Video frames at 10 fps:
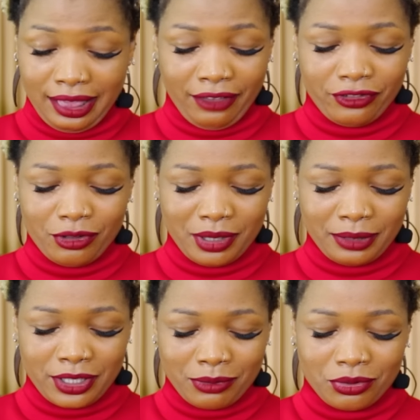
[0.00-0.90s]
the former
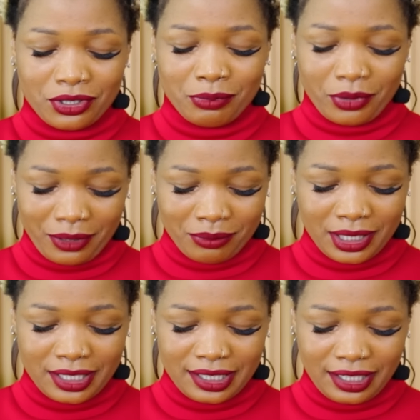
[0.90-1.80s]
Deputy Prime
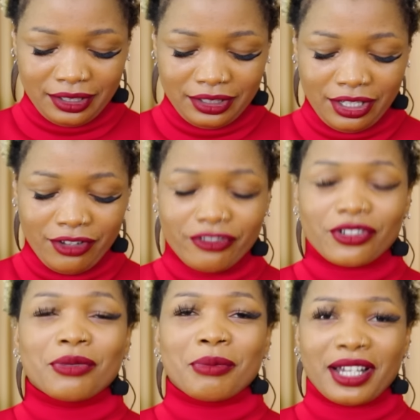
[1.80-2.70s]
Minister,
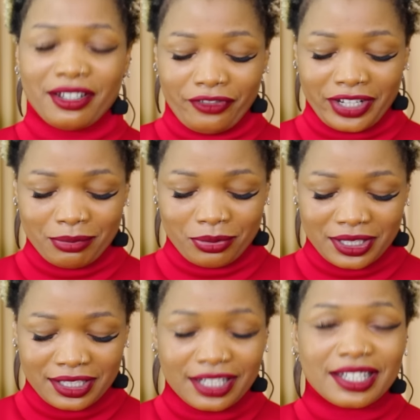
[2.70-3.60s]
former Vice
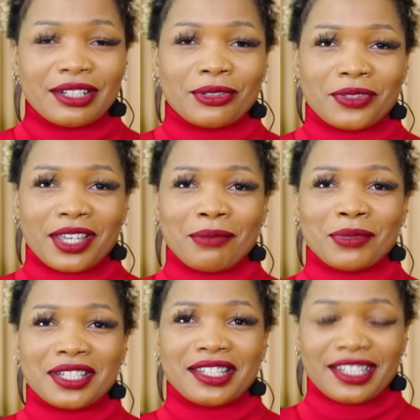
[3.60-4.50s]
President of the
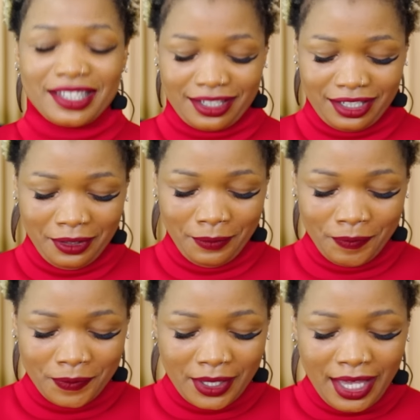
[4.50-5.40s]
MDC-T,
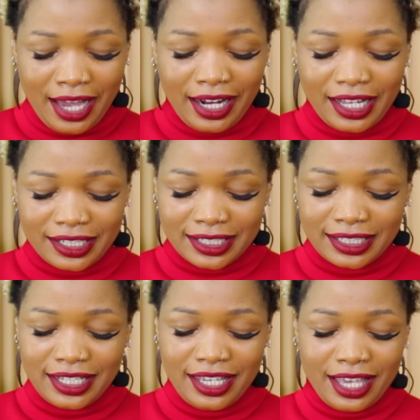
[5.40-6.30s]

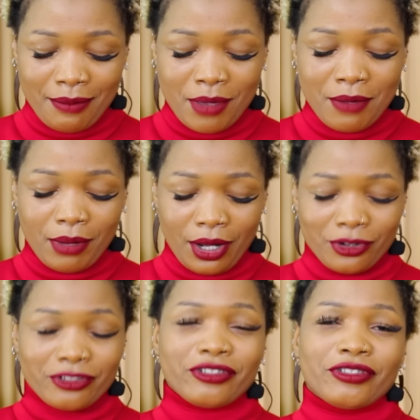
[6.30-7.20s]
currently a Member
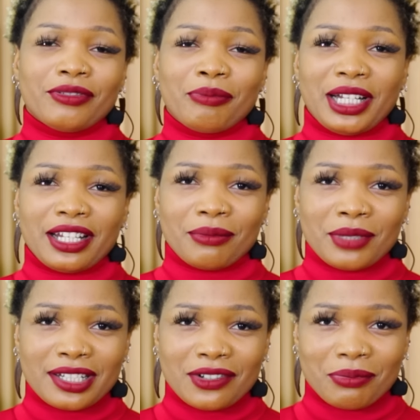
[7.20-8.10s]
of
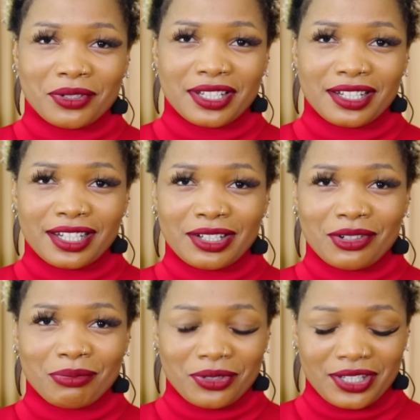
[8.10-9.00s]
Parliament representing
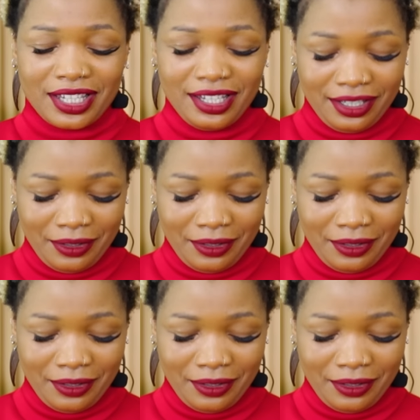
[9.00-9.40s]
CCC,